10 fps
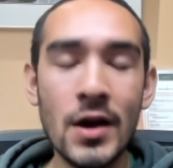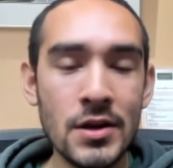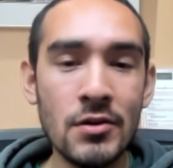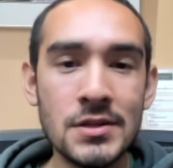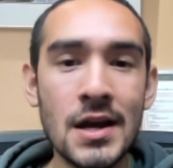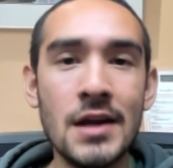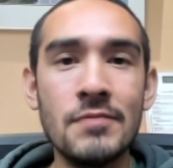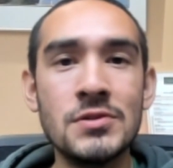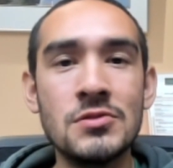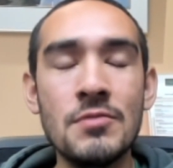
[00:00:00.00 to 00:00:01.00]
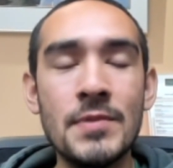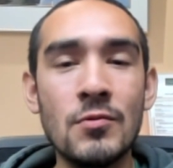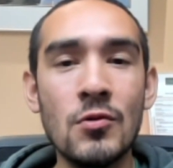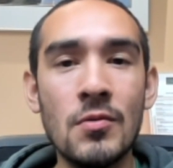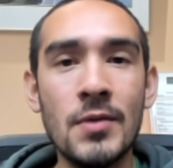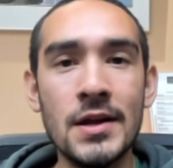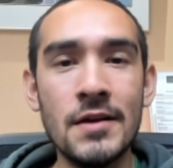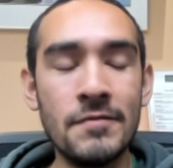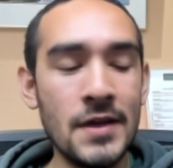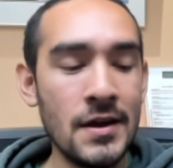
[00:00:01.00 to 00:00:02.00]
I know it's kind of a stupid rule, but
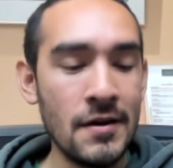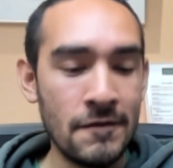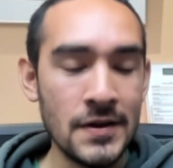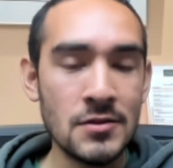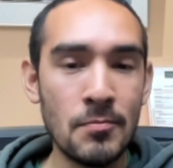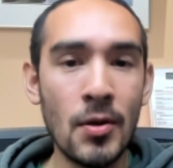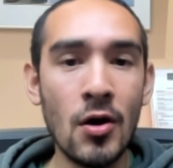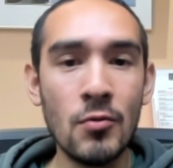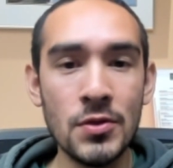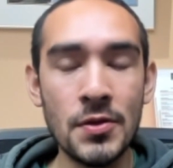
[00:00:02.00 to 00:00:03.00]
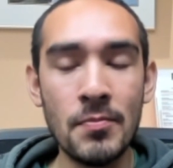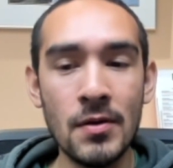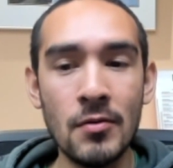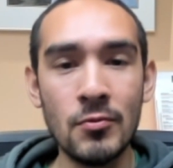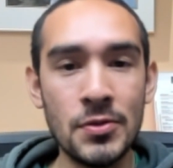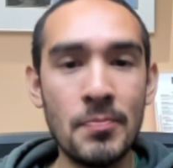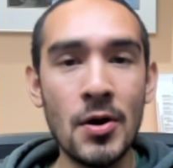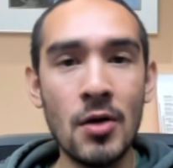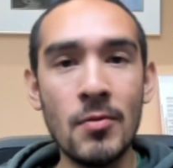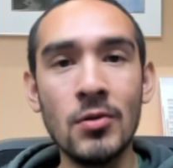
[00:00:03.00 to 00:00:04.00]
if it's a ball with the
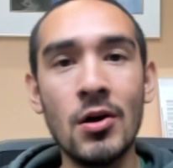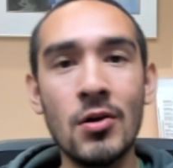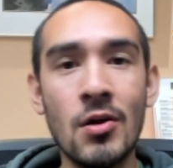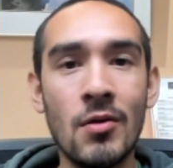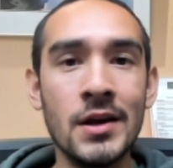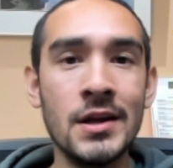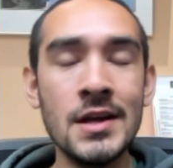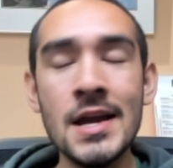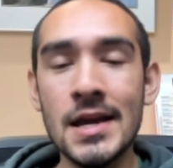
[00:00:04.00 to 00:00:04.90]
Belmo logo on it,